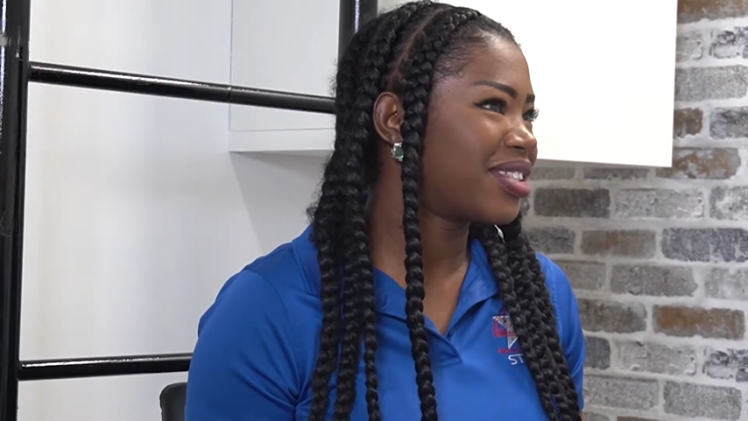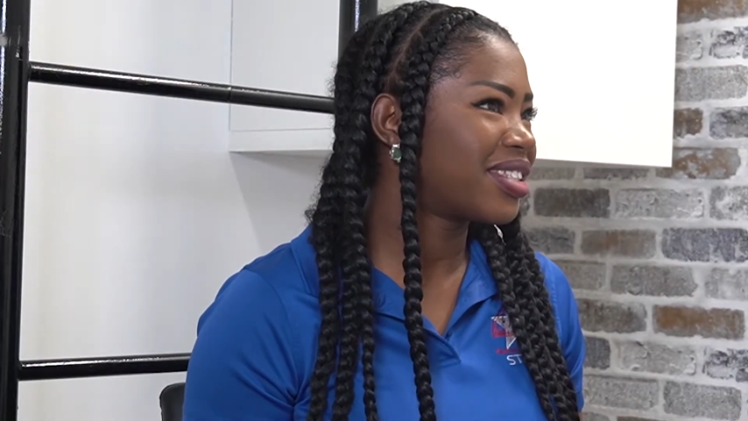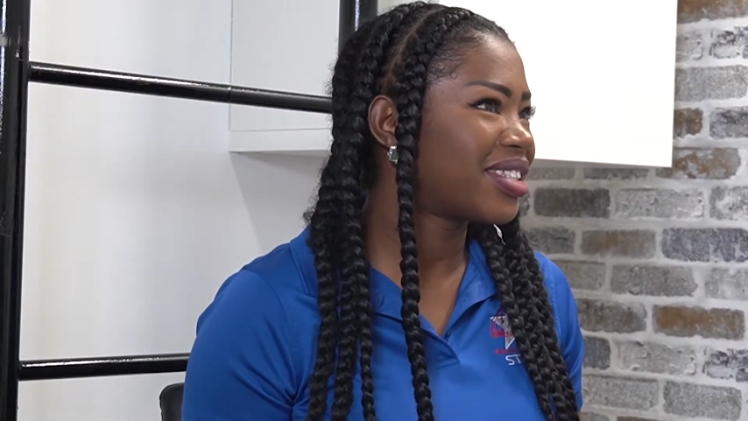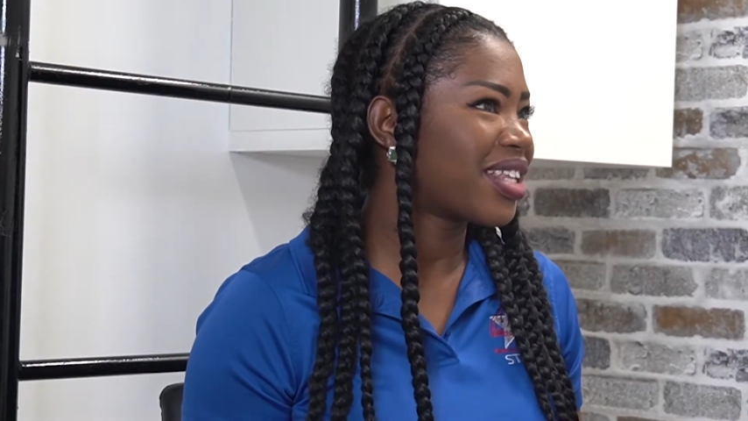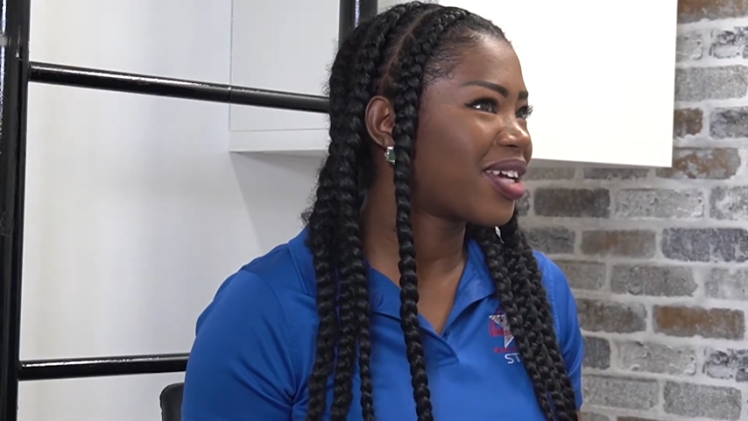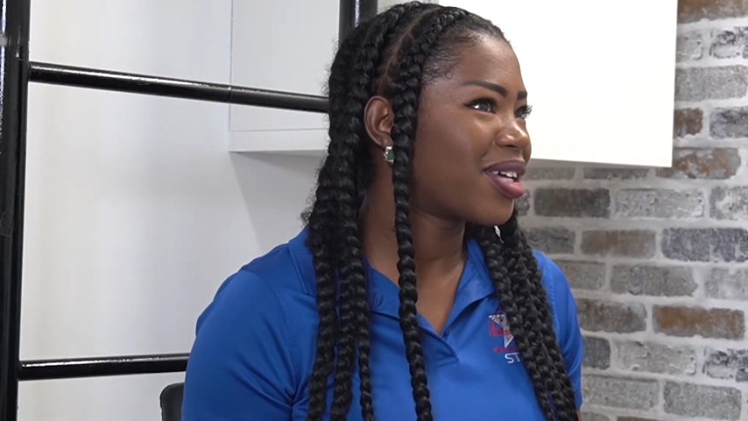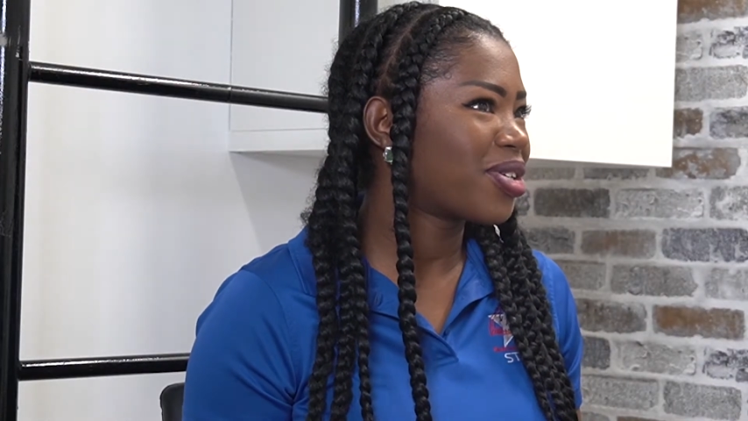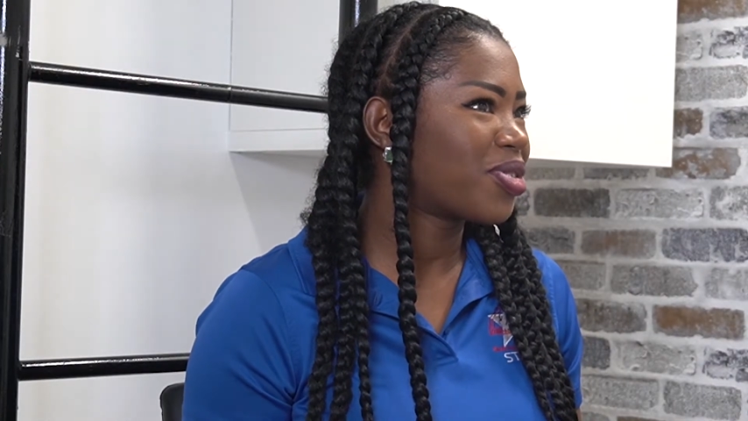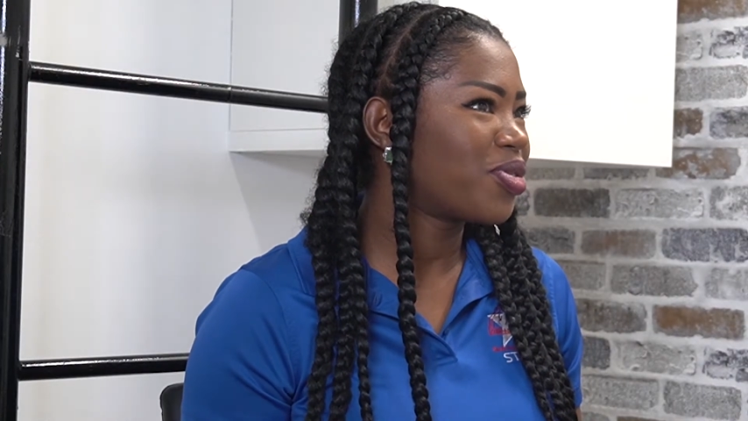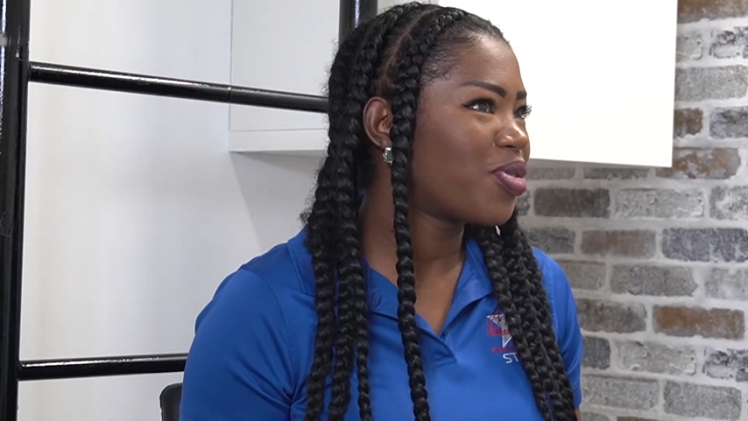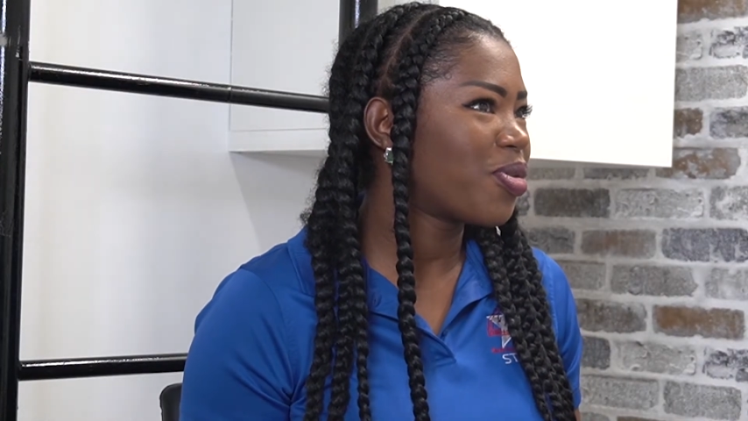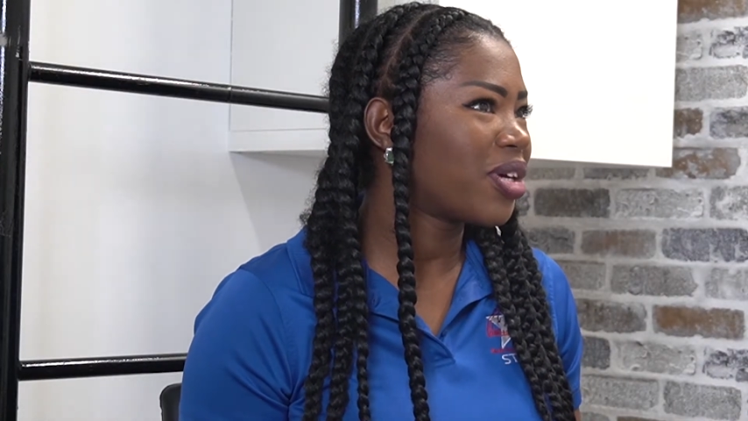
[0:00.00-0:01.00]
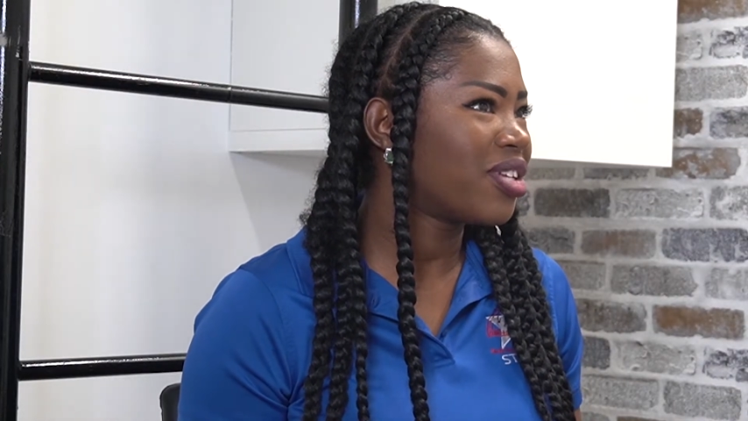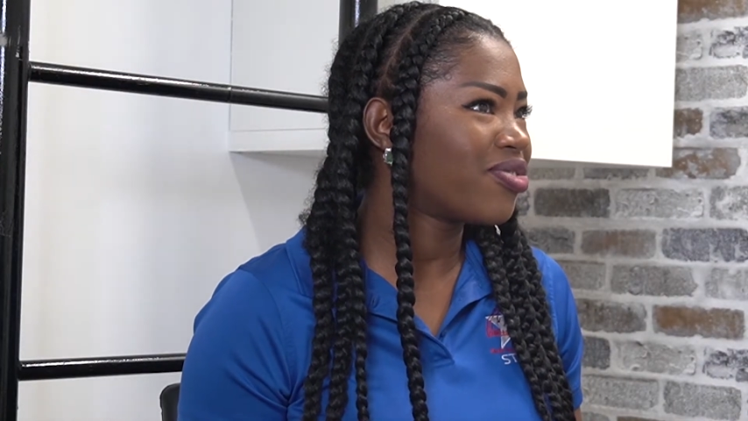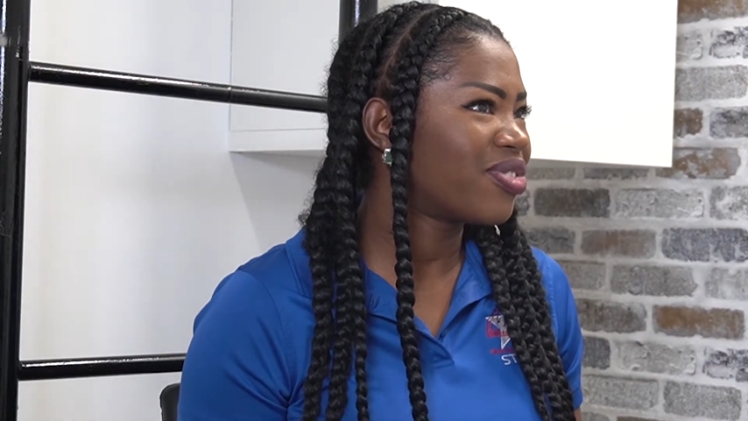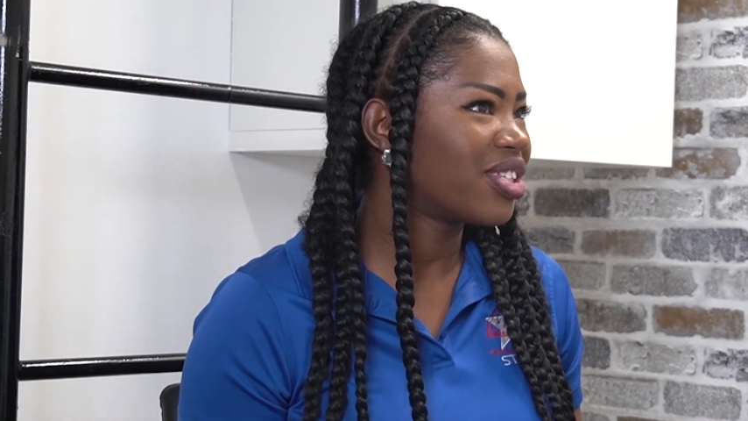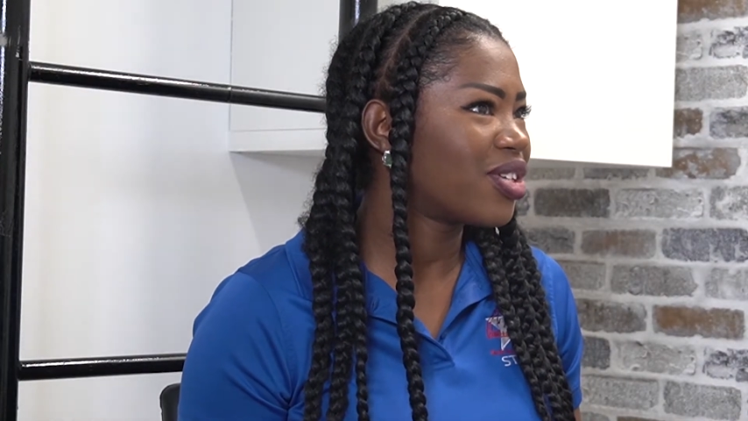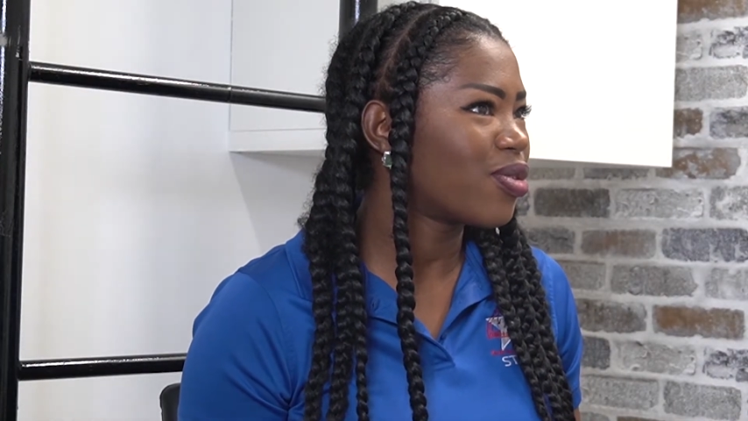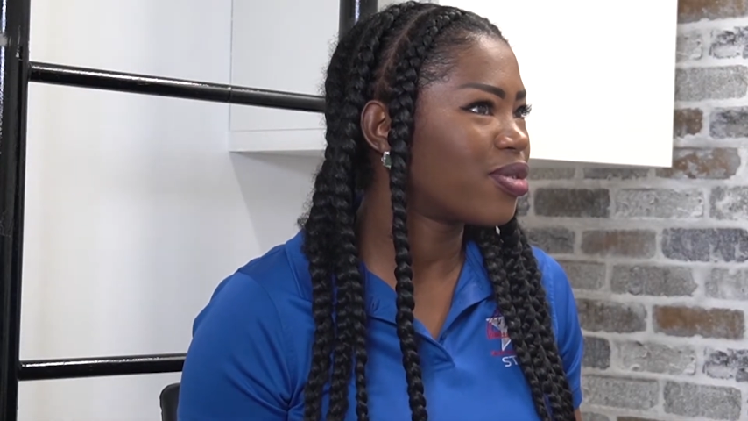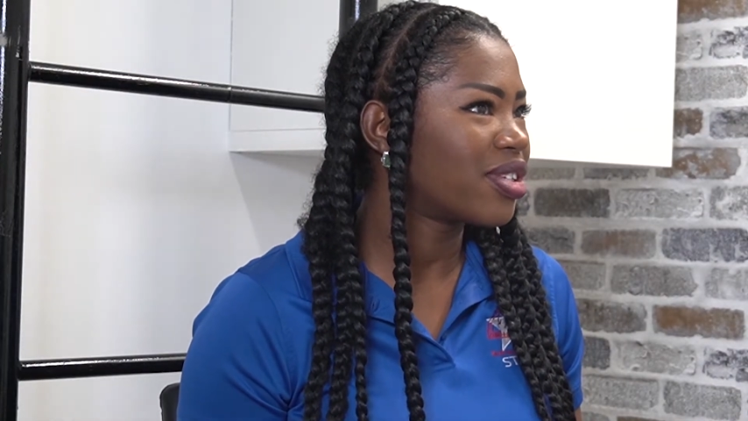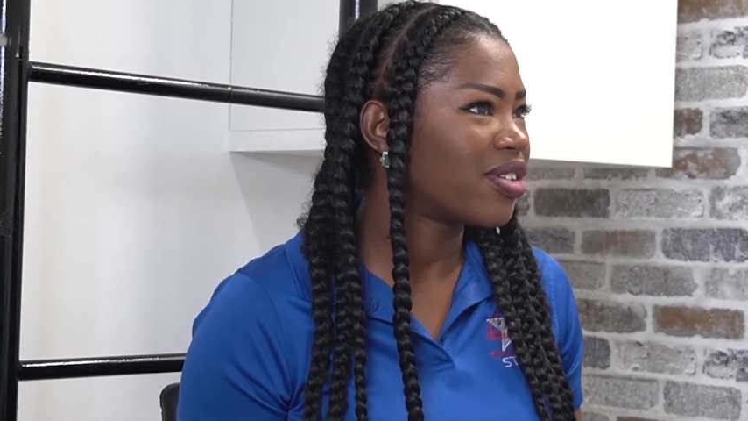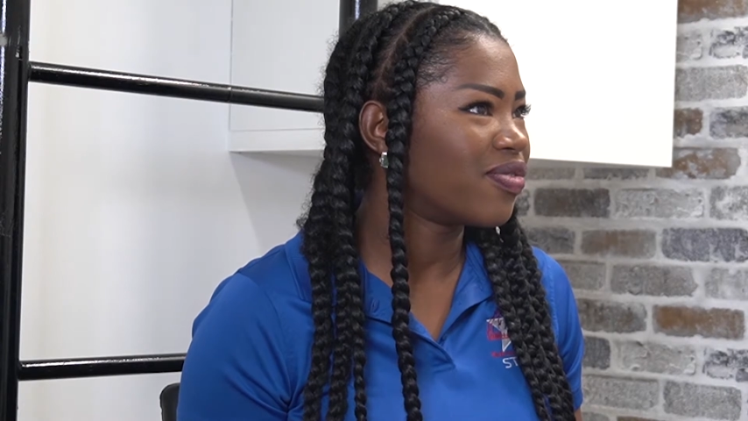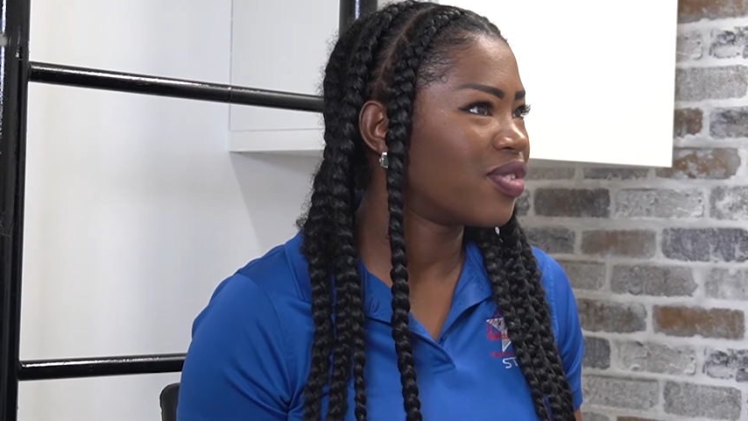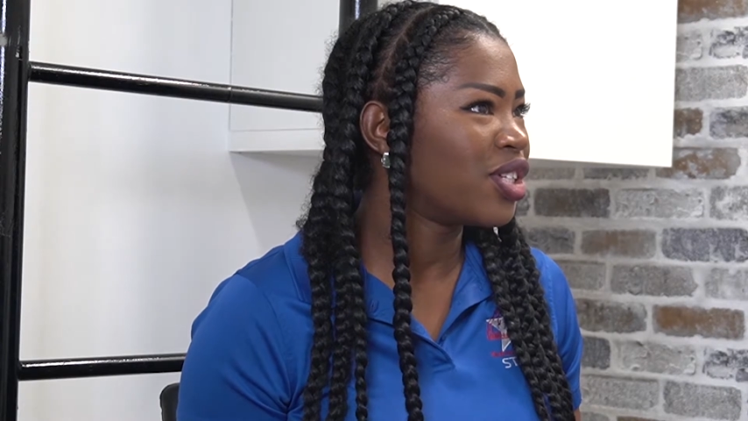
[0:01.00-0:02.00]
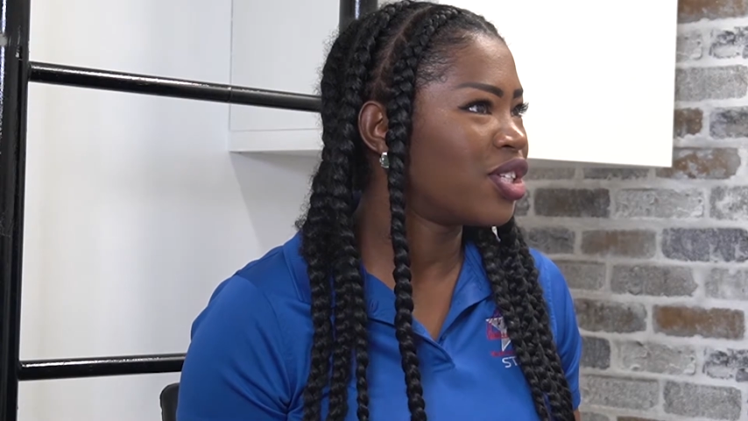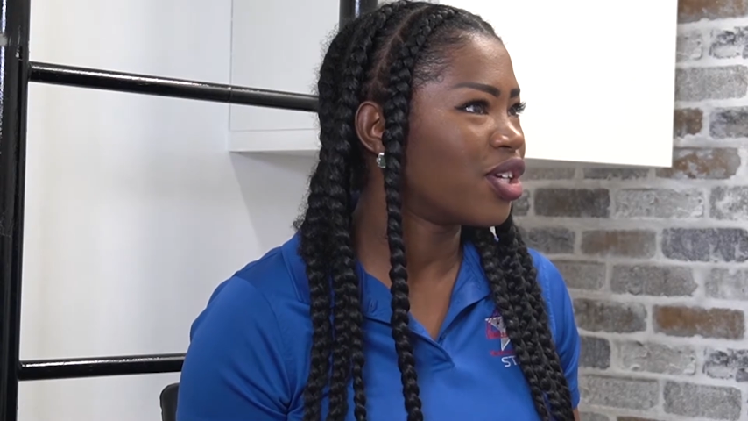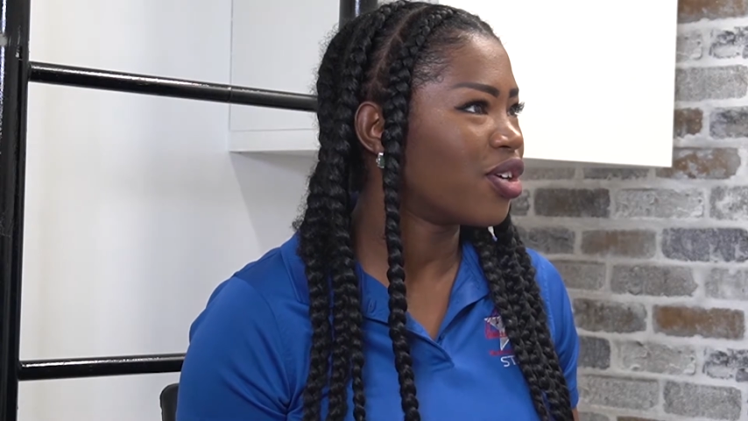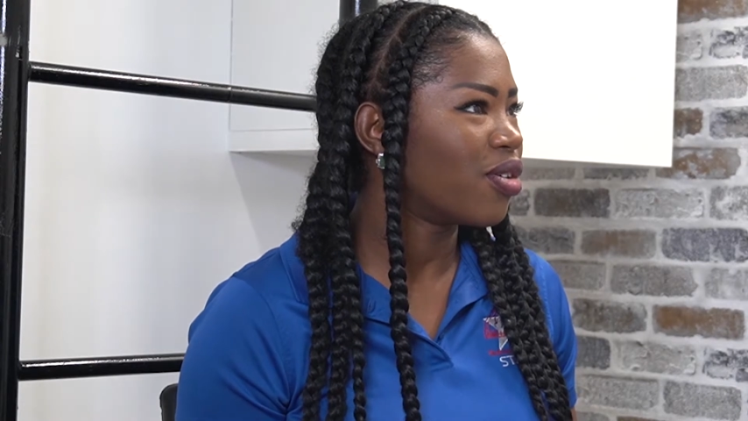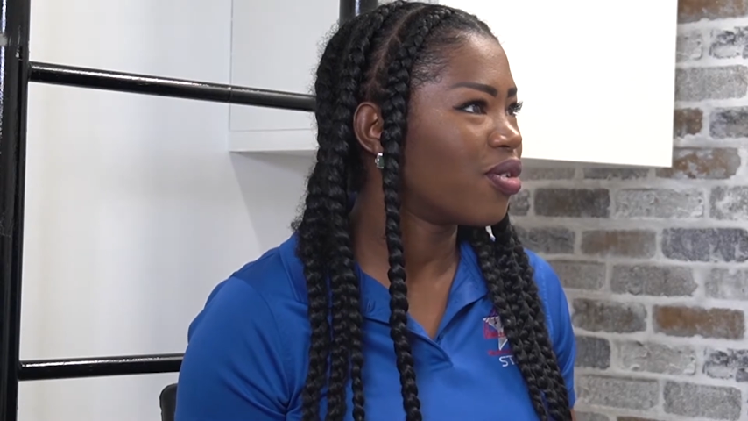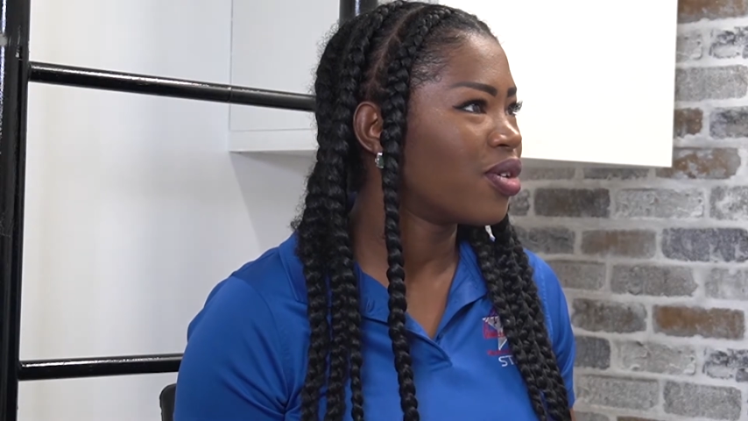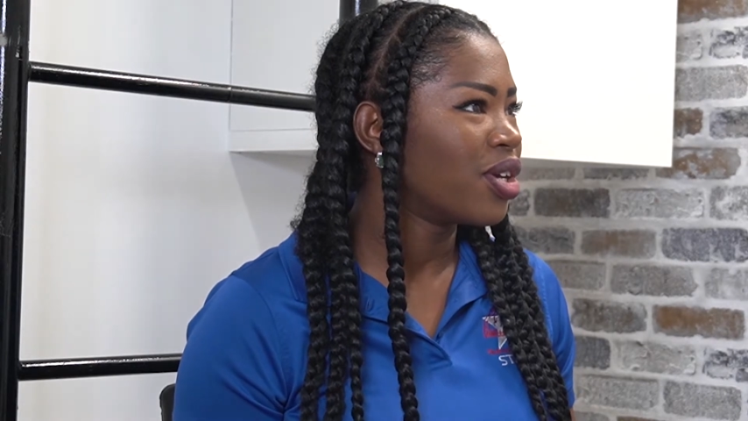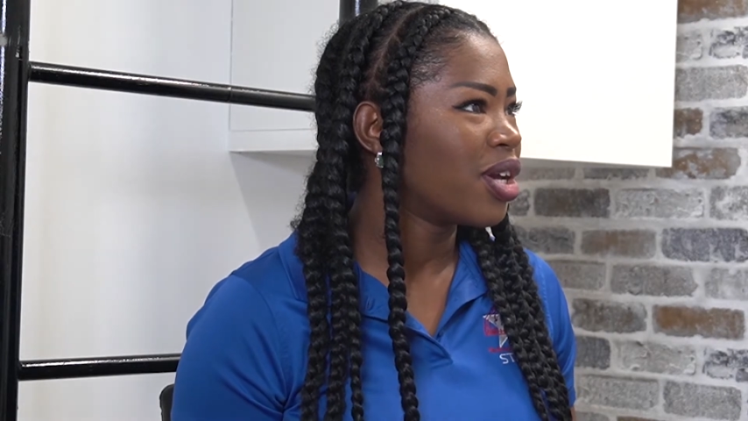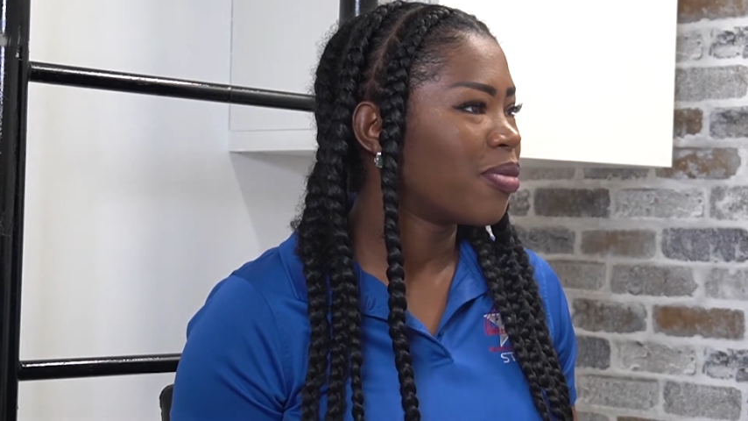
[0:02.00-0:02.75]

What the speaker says: It's like, nobody really owns a video. Yeah.